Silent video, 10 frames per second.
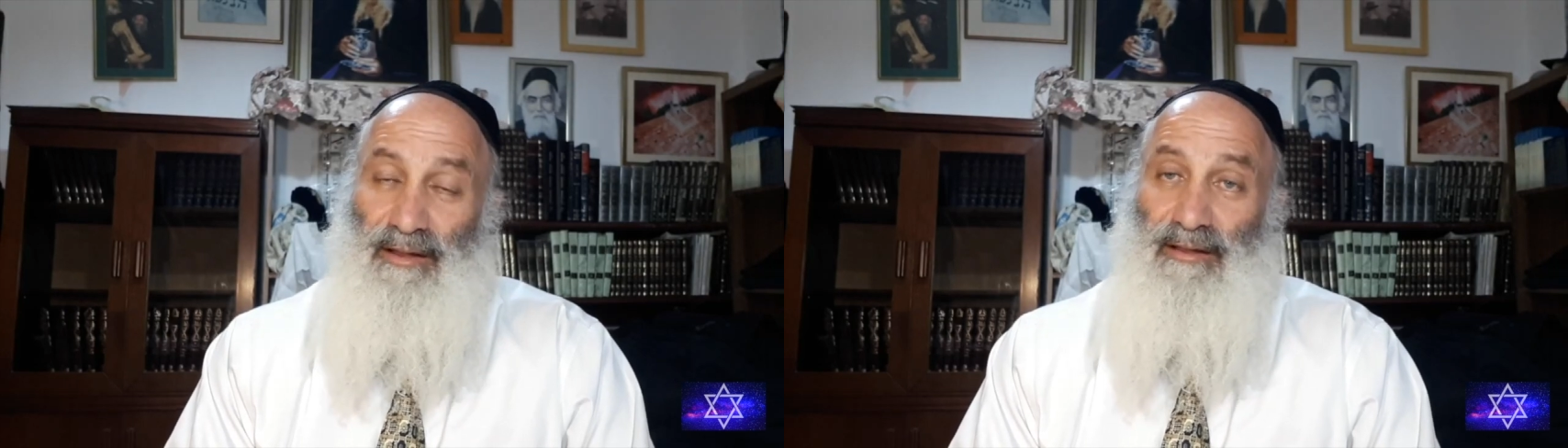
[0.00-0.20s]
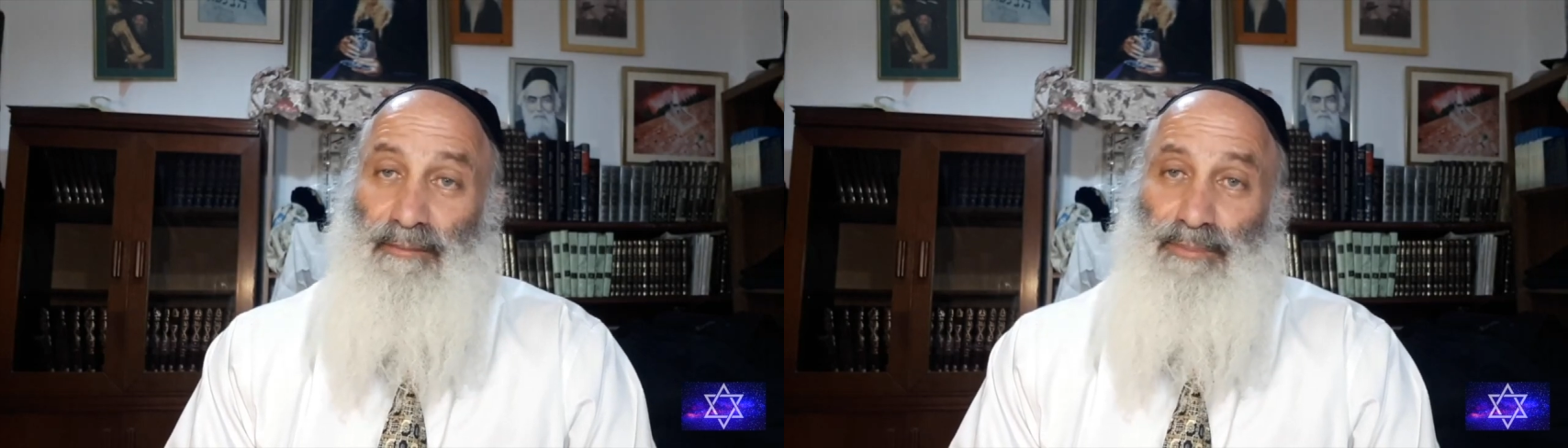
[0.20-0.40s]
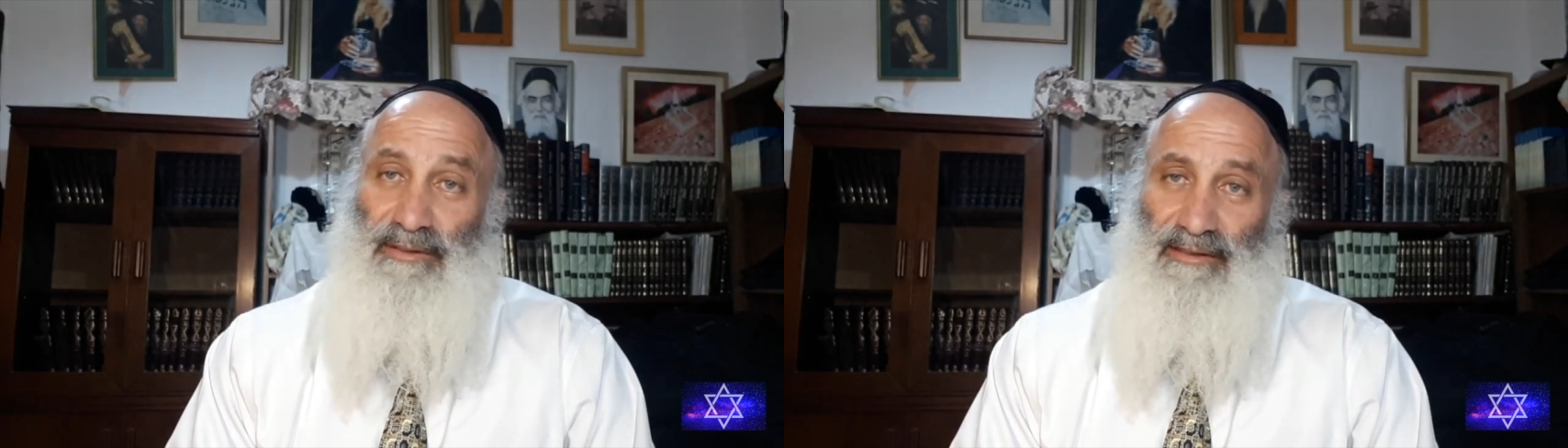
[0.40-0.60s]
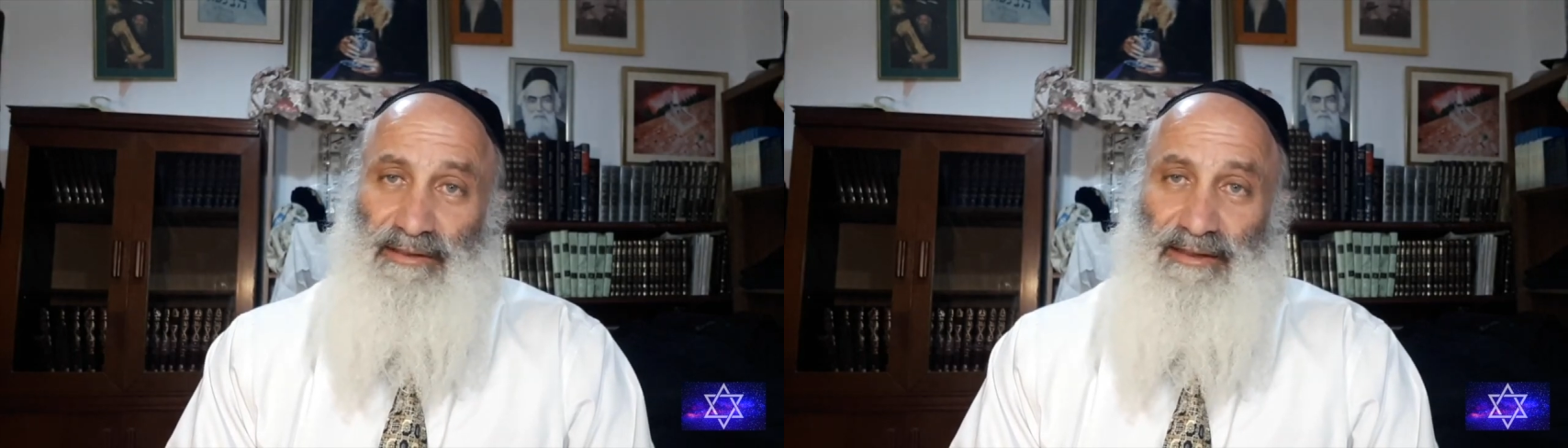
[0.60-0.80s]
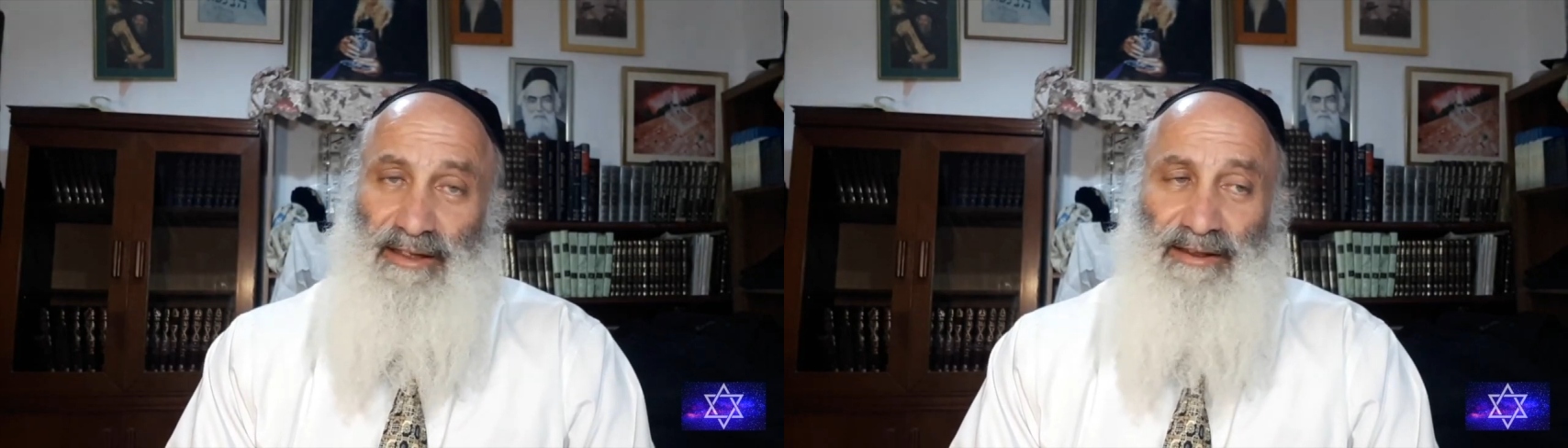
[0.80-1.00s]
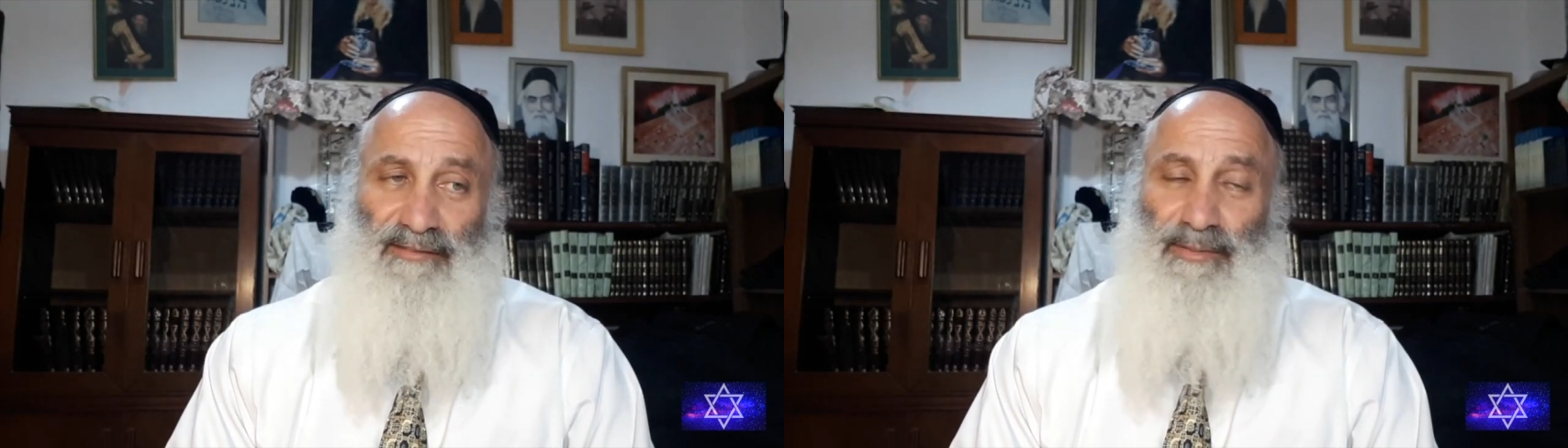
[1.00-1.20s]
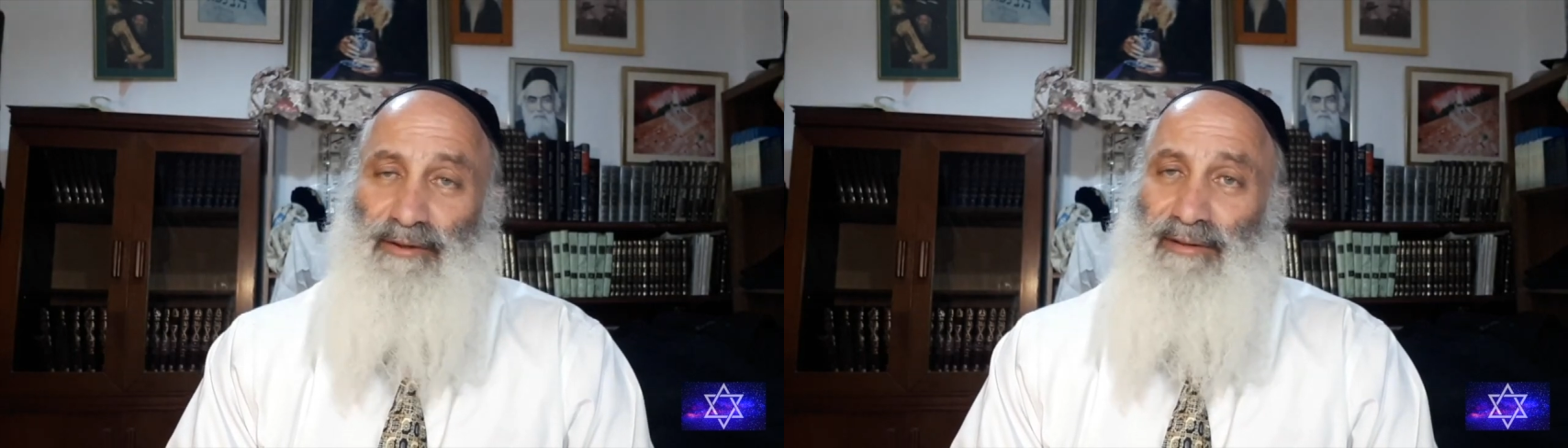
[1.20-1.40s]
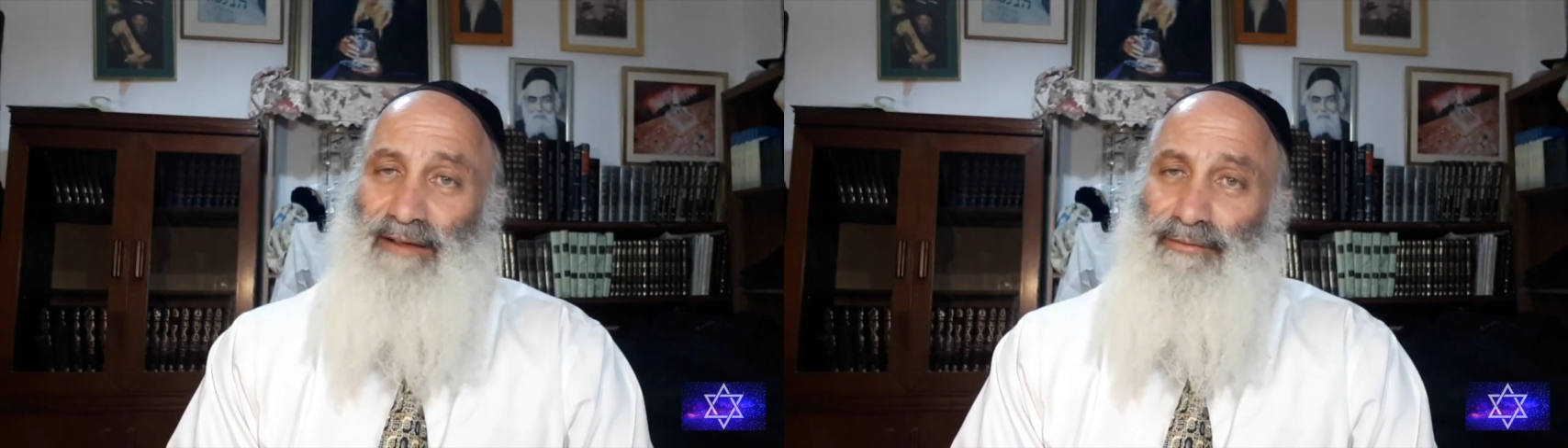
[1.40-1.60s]
completely, and he's been
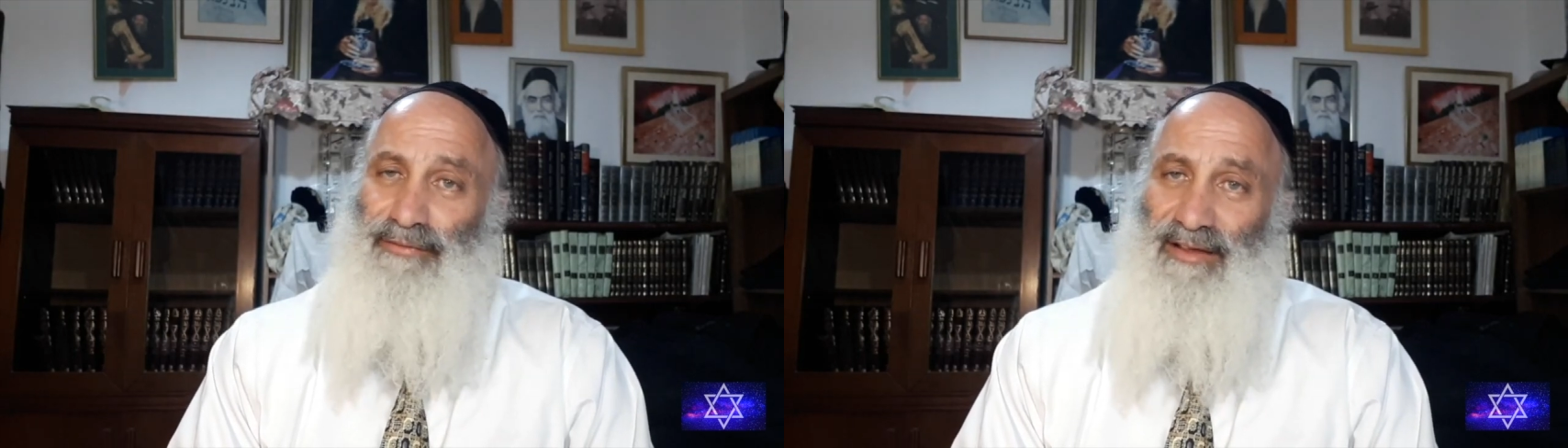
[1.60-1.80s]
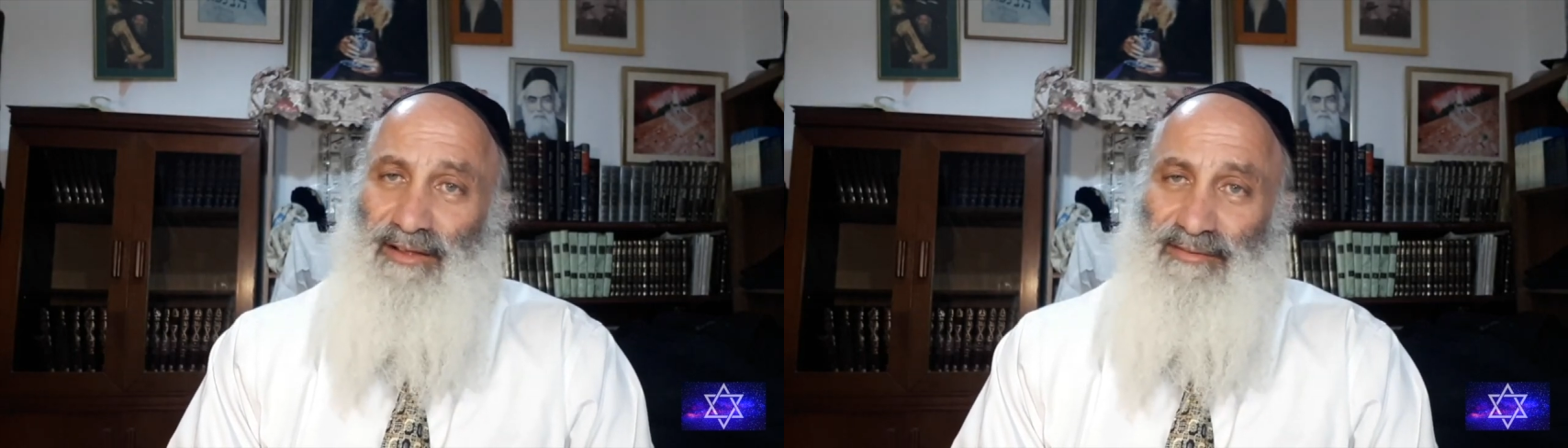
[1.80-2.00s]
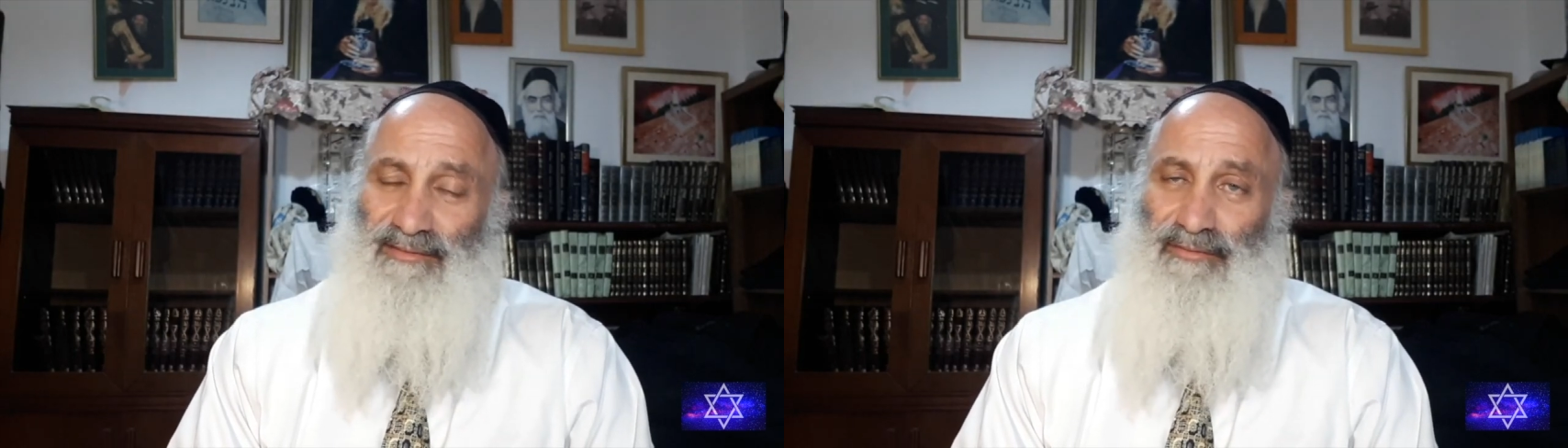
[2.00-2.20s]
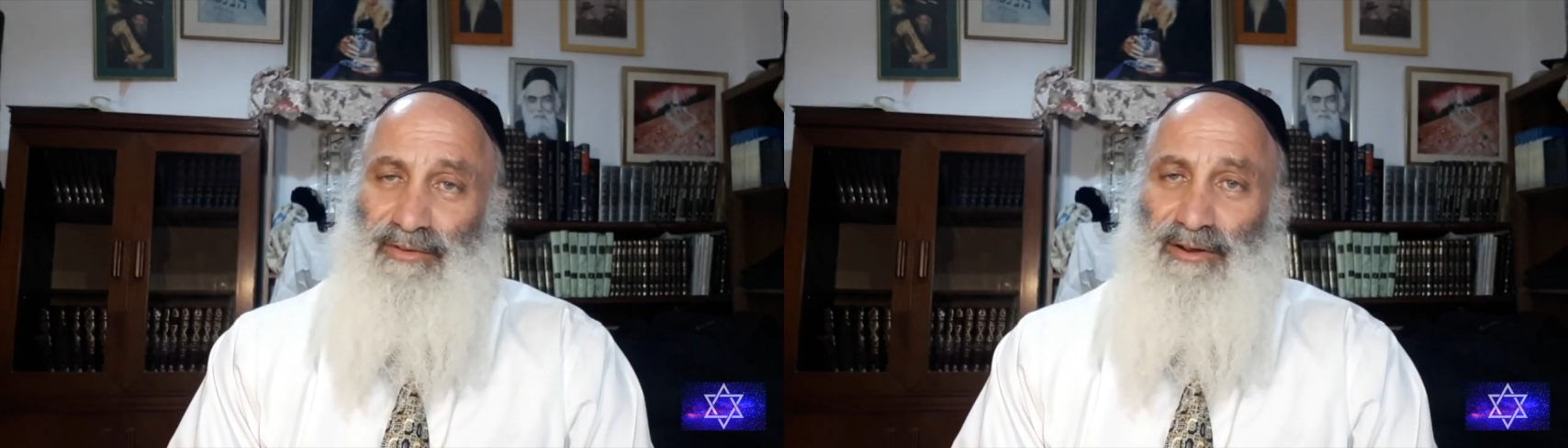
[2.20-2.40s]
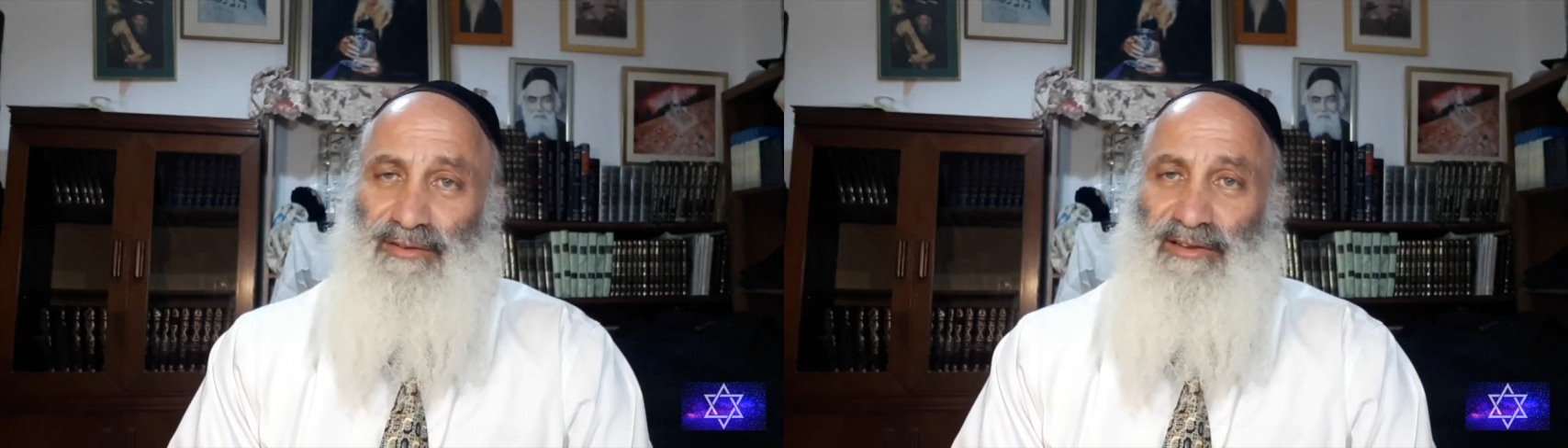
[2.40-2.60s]
around for thousands of years,